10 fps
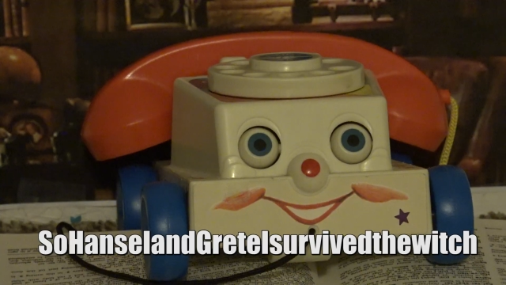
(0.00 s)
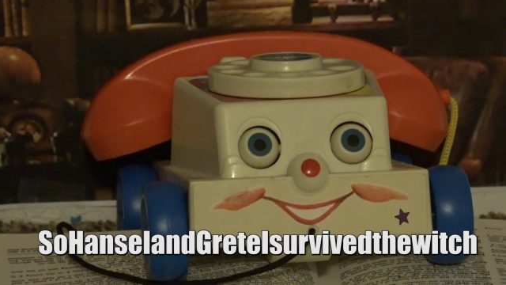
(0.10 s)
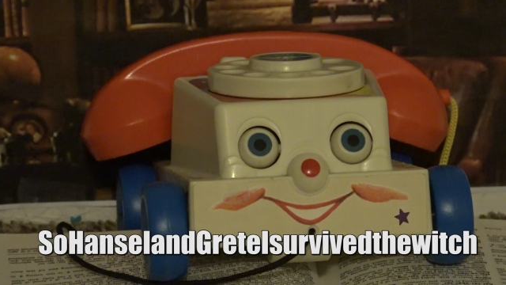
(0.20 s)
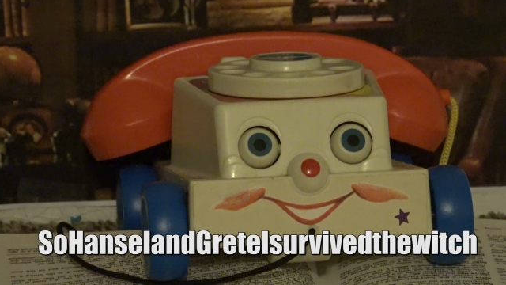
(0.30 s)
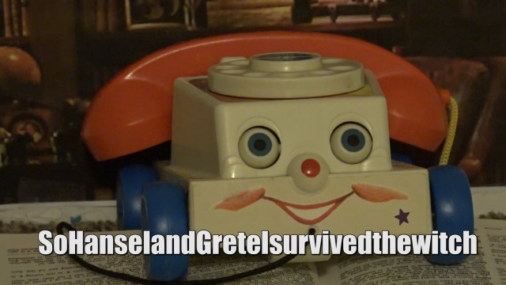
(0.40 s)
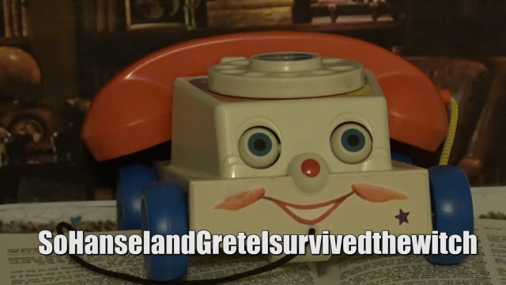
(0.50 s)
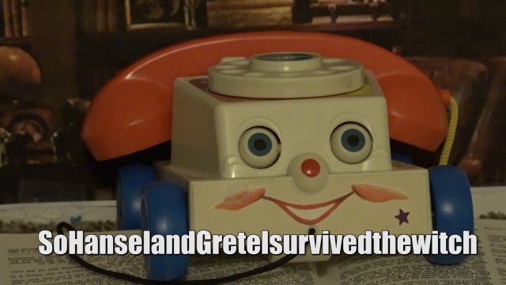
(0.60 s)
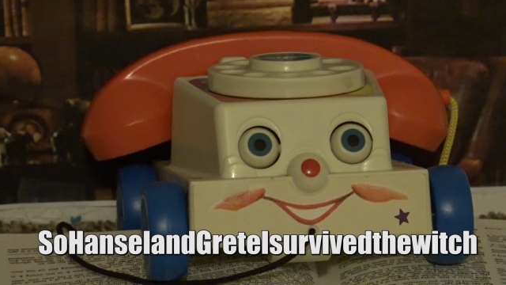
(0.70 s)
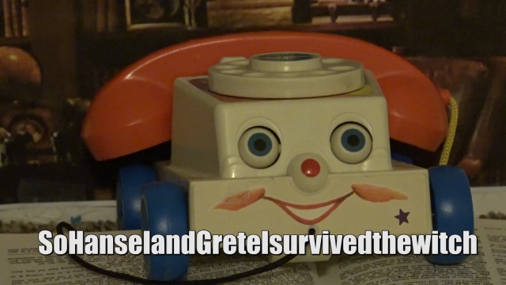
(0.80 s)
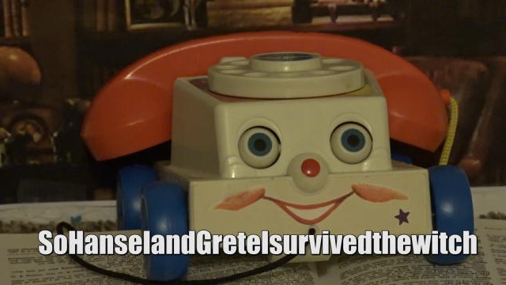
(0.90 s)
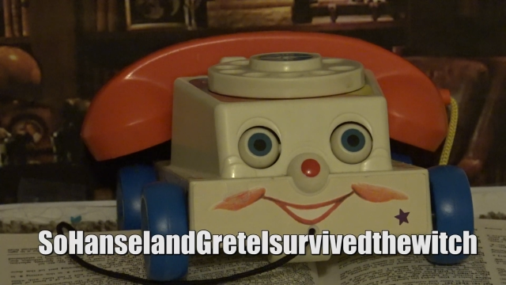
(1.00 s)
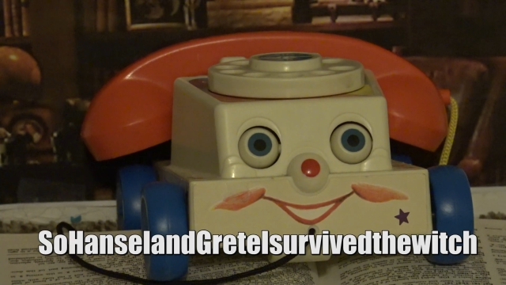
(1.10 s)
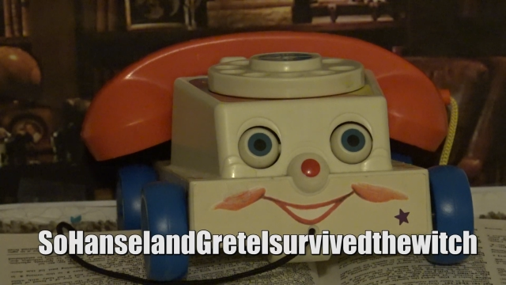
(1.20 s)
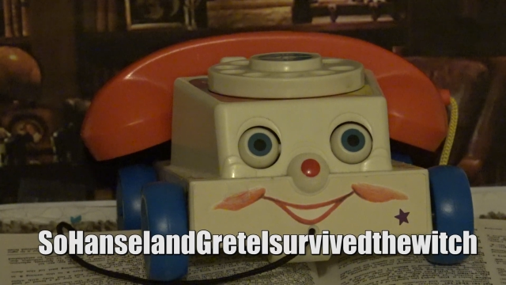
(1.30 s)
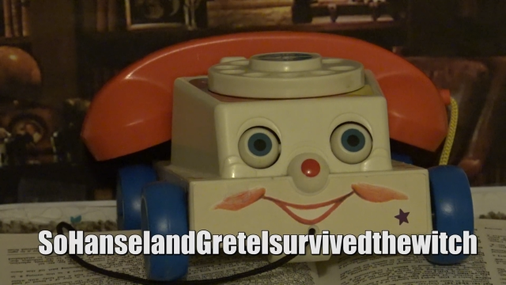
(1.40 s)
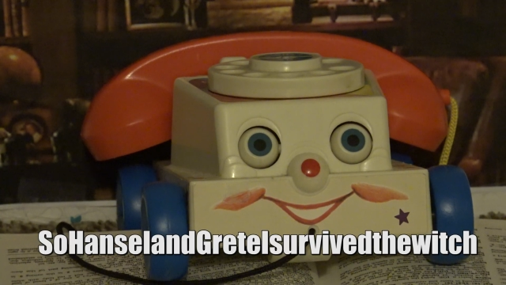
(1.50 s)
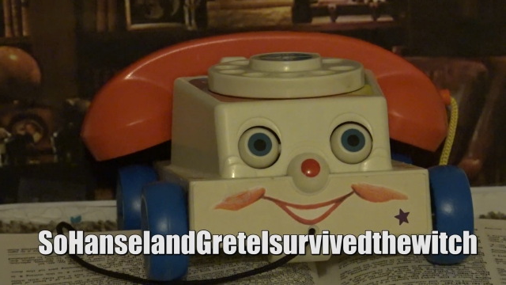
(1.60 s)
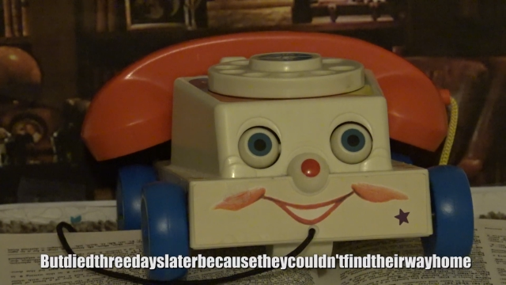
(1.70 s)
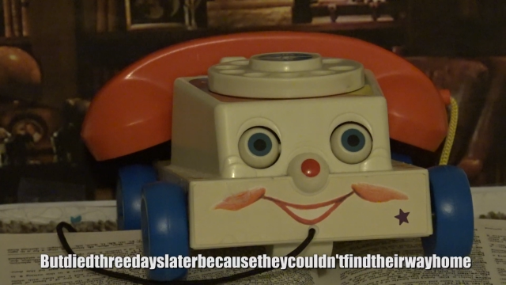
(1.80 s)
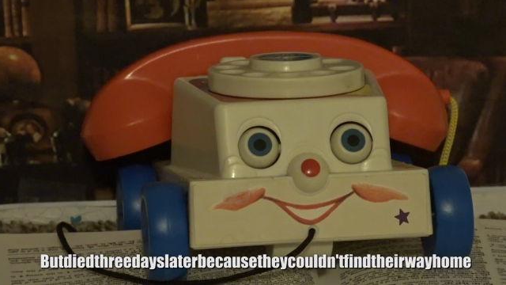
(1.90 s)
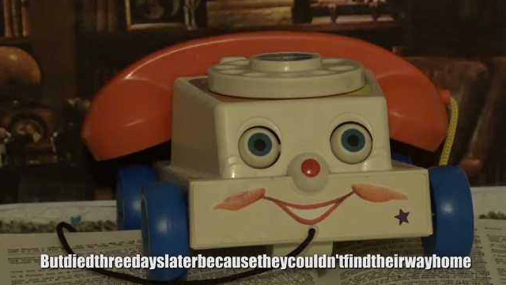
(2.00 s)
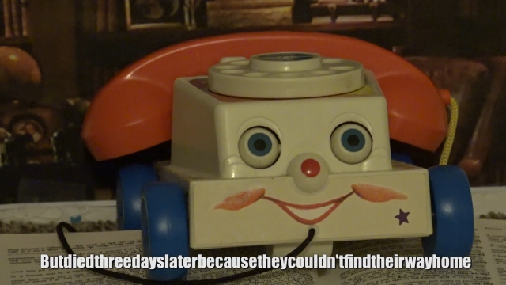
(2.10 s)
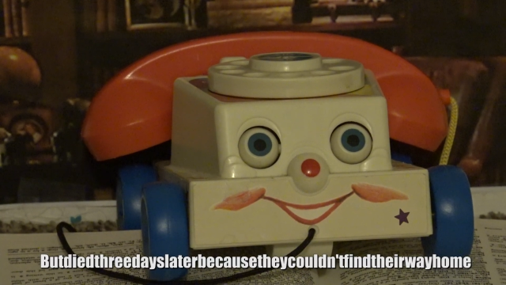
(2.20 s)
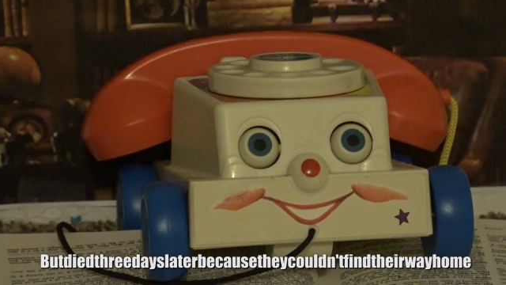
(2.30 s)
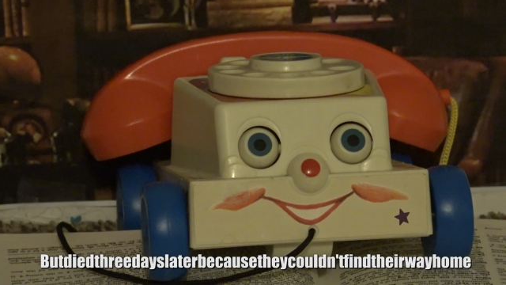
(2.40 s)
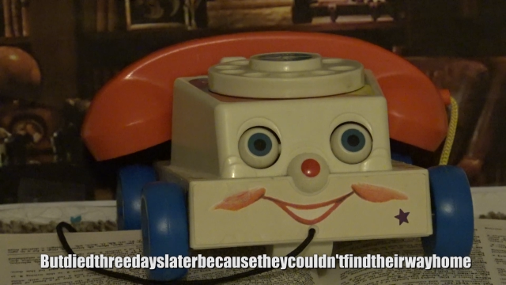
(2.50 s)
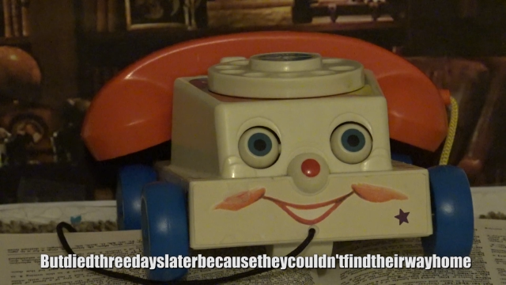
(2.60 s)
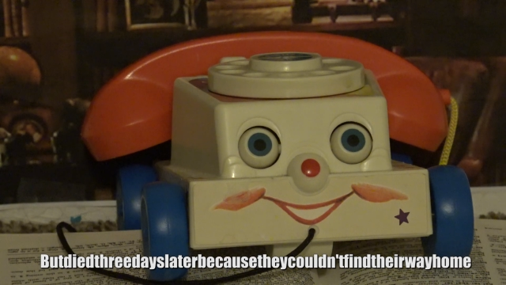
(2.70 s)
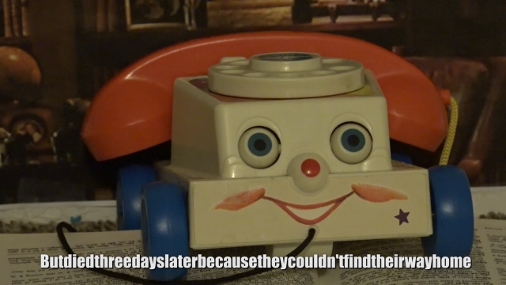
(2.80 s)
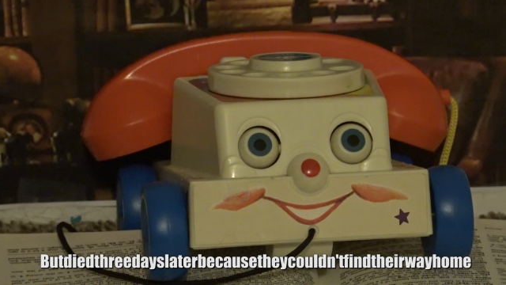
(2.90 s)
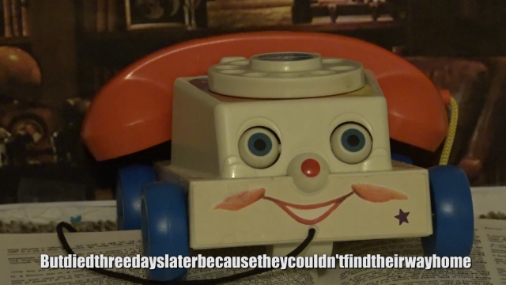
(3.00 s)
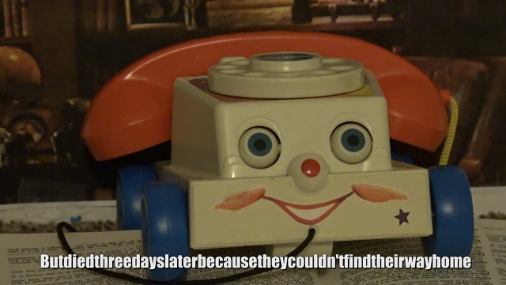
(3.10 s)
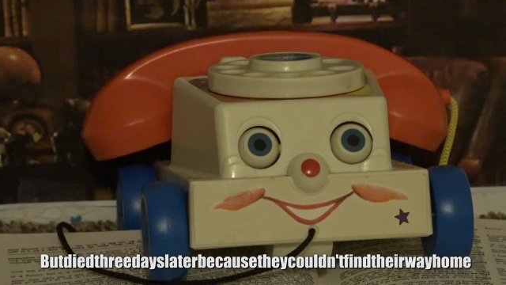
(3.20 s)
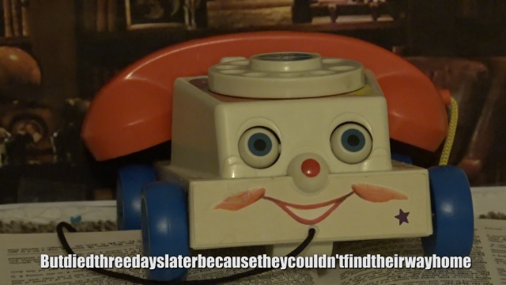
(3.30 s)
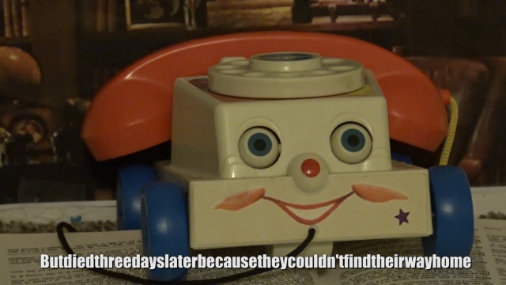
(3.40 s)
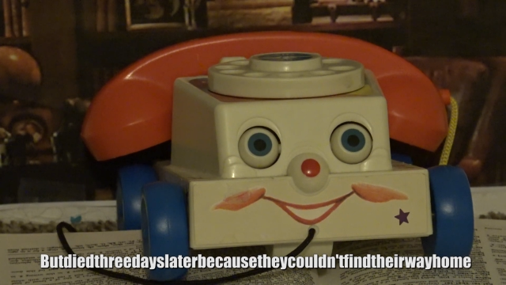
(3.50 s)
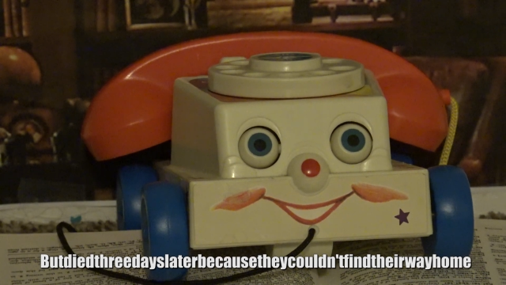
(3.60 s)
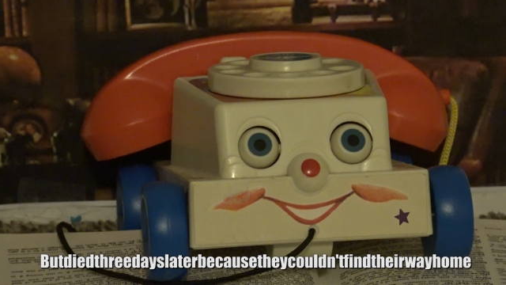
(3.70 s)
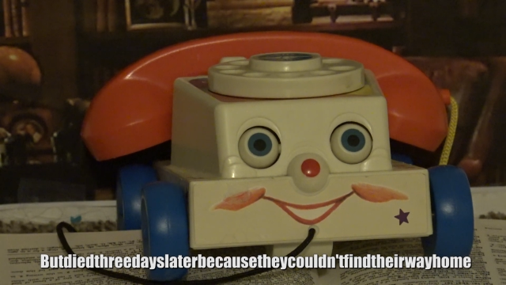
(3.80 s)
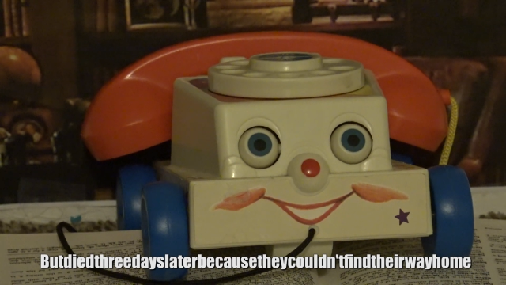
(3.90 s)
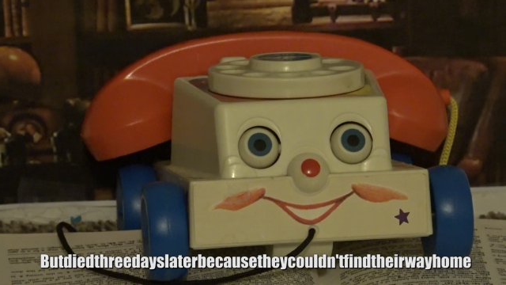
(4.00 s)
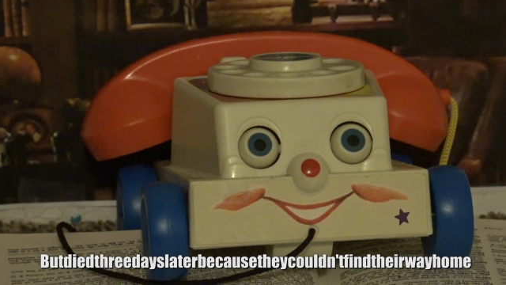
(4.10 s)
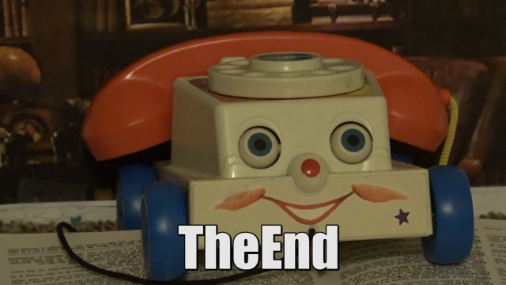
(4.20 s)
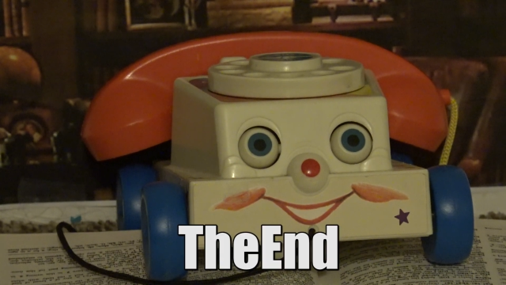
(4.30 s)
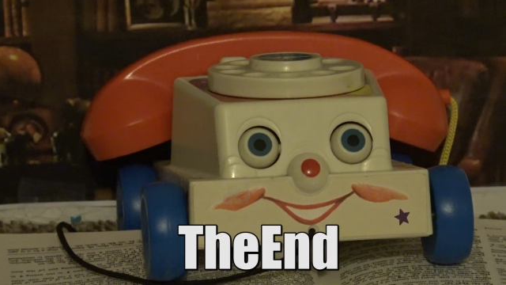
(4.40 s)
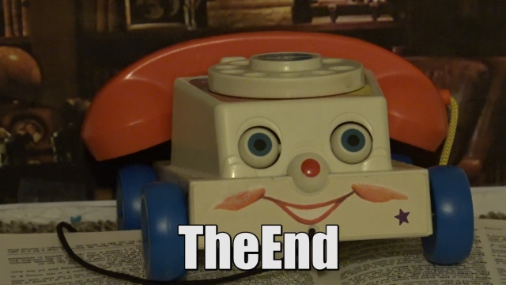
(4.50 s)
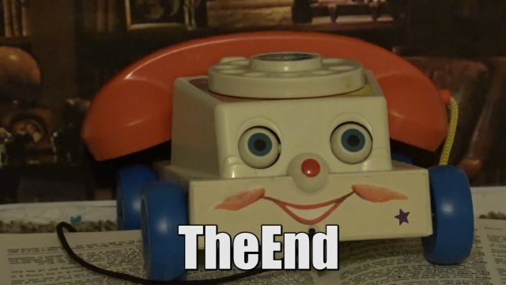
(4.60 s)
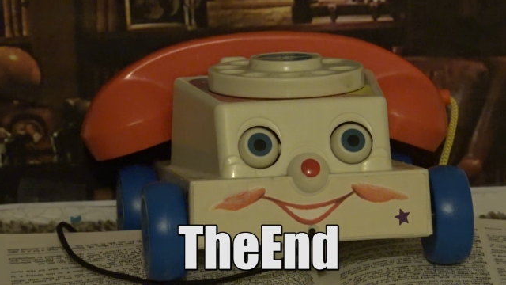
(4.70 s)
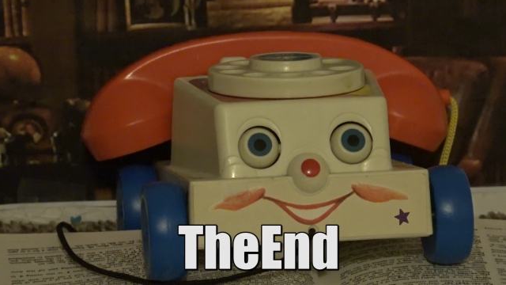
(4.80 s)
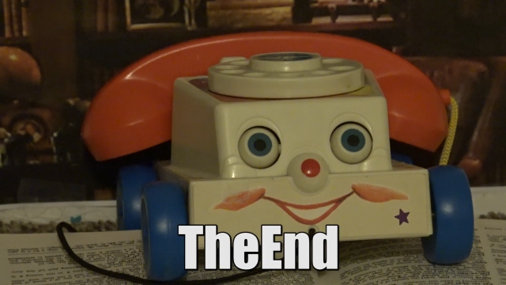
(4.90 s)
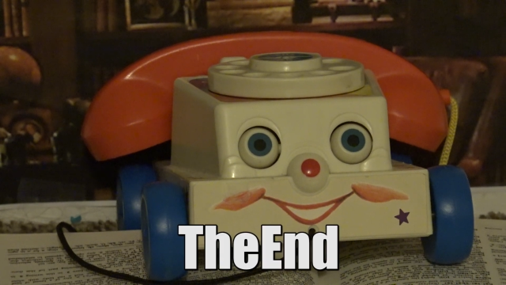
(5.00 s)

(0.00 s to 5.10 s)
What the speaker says: (no speaker visible)